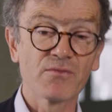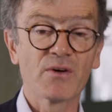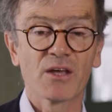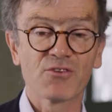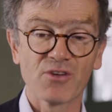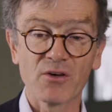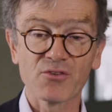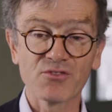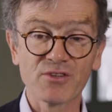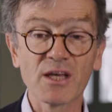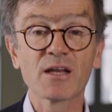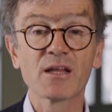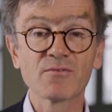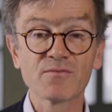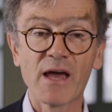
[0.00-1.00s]
The bets are
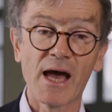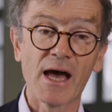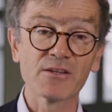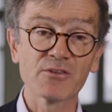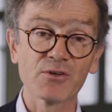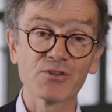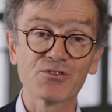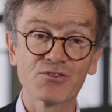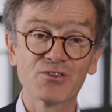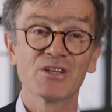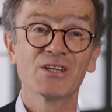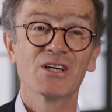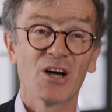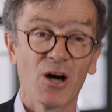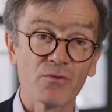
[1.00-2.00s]
still in the hundreds
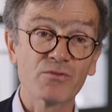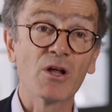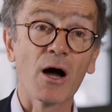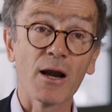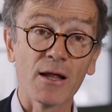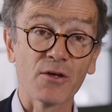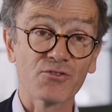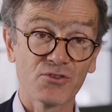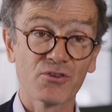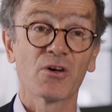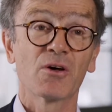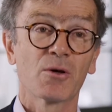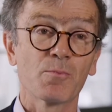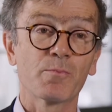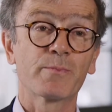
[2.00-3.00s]
of dollars
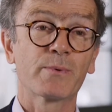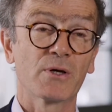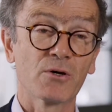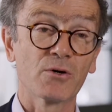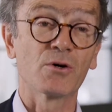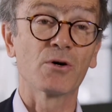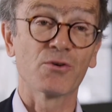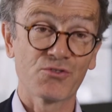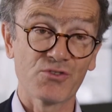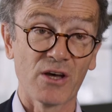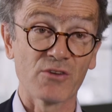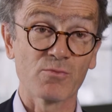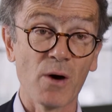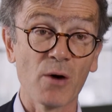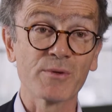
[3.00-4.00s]
per
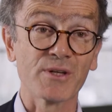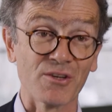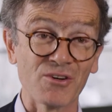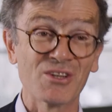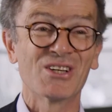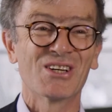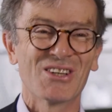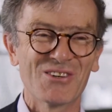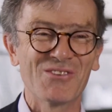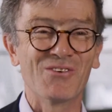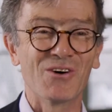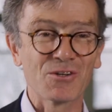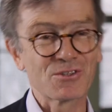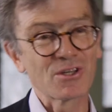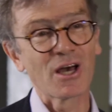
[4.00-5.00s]
seismometer.
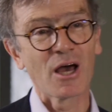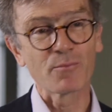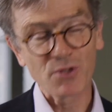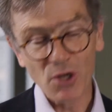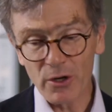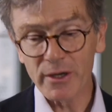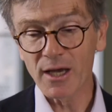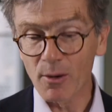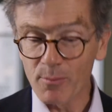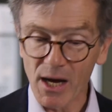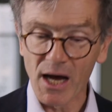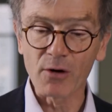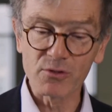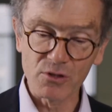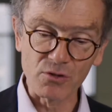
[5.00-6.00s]
What I'm talking
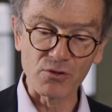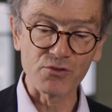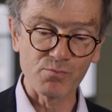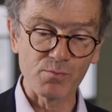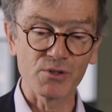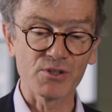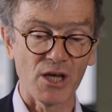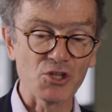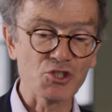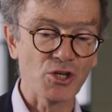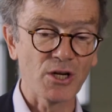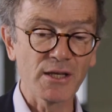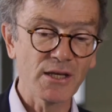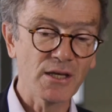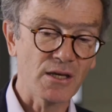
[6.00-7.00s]
about is
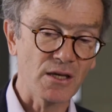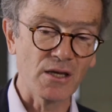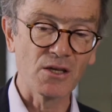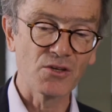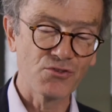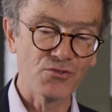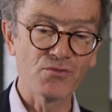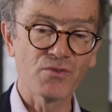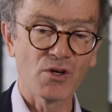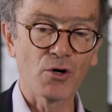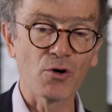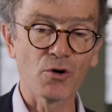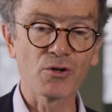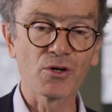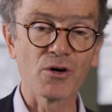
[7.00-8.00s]
potentially is in the
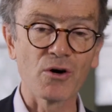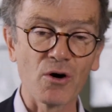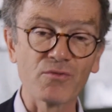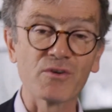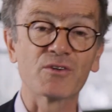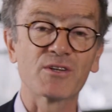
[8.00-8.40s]
order of